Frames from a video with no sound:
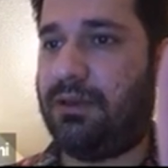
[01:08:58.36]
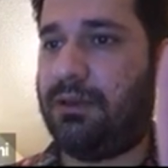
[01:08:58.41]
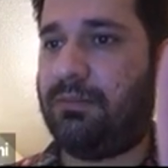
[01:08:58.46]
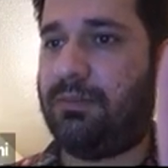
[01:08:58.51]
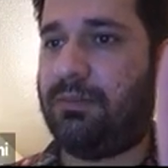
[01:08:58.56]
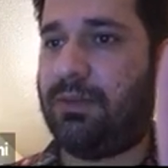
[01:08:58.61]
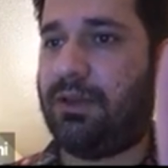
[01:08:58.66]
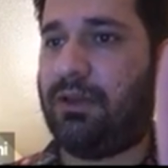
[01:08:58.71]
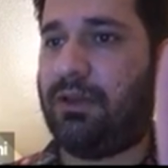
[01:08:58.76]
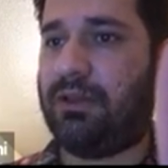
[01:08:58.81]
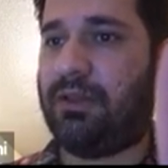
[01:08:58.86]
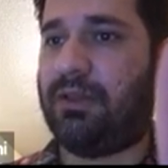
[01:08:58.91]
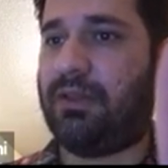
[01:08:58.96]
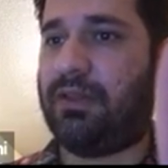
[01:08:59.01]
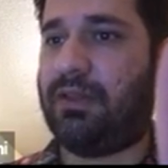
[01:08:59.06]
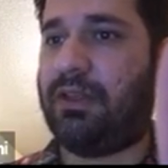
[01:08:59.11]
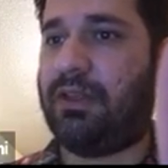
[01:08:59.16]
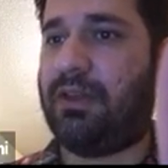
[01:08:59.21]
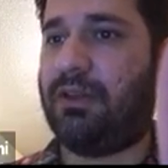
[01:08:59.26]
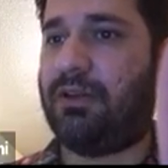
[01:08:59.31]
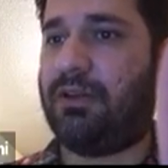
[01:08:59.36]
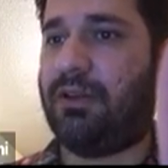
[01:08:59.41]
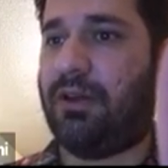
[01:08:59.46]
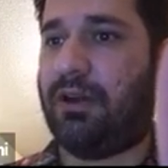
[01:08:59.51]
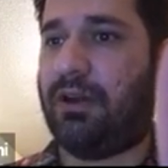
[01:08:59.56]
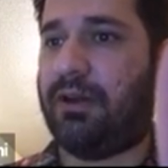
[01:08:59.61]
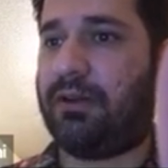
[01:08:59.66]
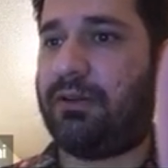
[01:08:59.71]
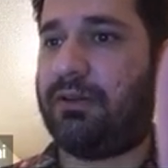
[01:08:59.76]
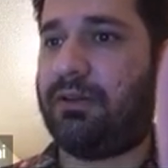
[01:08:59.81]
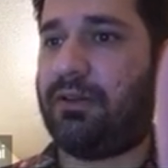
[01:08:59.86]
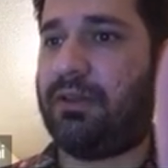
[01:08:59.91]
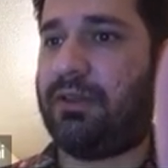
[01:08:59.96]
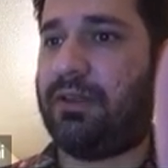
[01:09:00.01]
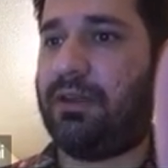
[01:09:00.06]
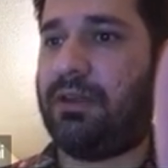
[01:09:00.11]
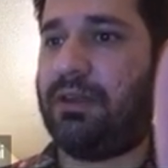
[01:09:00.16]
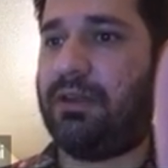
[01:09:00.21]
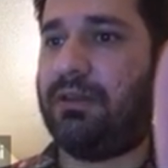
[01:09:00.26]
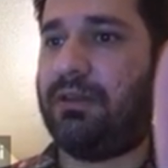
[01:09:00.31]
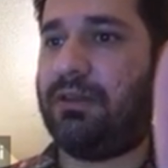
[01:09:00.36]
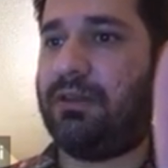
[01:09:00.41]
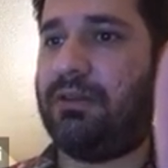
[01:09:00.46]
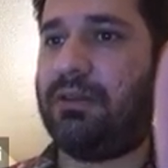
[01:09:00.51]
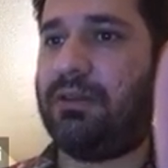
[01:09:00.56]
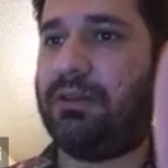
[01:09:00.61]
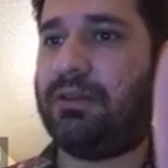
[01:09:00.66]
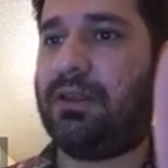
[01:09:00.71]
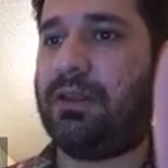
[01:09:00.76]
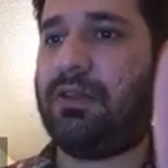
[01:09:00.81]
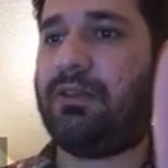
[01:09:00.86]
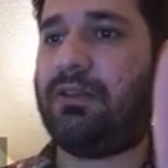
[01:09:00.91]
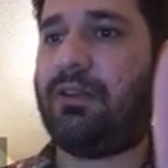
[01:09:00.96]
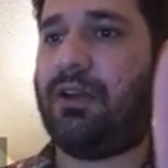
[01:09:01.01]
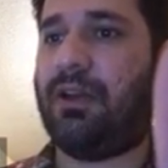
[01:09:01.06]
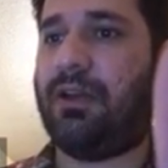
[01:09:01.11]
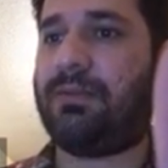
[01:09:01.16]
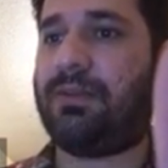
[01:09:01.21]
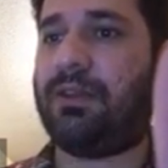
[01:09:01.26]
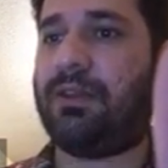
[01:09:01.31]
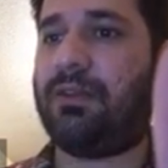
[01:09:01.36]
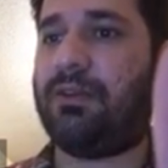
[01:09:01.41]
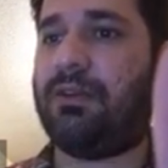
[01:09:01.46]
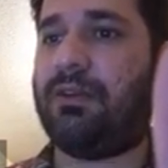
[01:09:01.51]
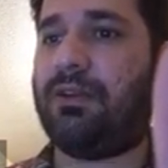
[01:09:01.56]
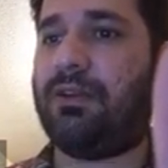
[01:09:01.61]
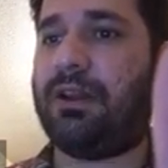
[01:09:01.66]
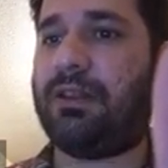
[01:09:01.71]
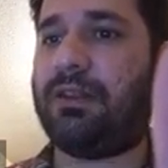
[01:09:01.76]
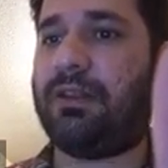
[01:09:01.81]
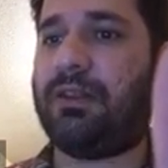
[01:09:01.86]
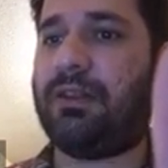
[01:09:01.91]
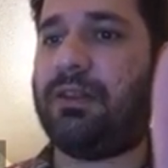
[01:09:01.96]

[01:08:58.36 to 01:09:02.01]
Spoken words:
because it's singular, you see, this time singularity is